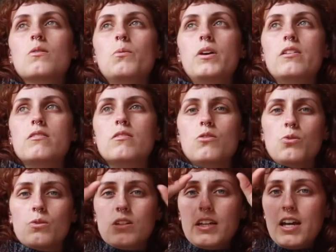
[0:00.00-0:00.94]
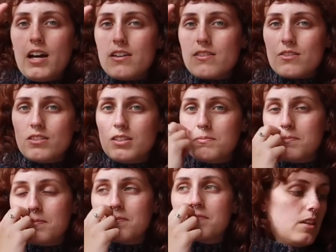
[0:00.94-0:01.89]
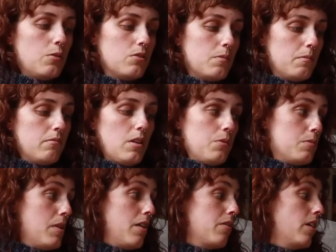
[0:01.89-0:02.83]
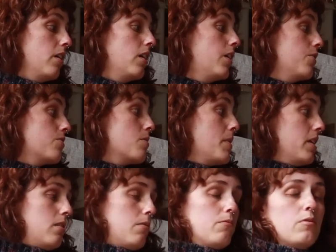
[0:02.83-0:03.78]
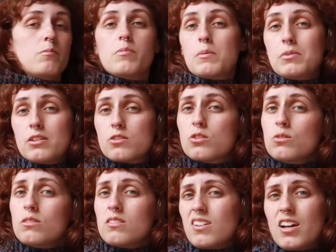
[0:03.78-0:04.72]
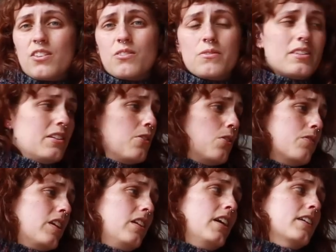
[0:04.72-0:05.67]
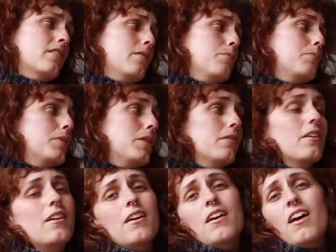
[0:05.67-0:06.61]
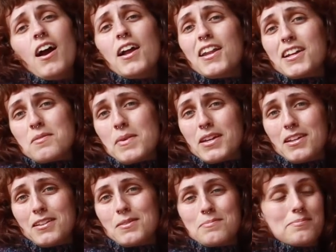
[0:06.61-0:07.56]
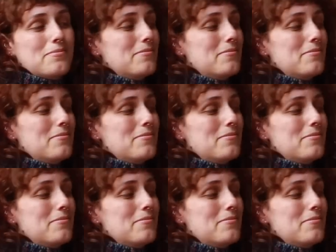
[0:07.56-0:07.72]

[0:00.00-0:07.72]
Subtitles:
with googly eyes on them. That was my thing. I used to make them for people at school, and I don't really know if they liked them, but I liked making them.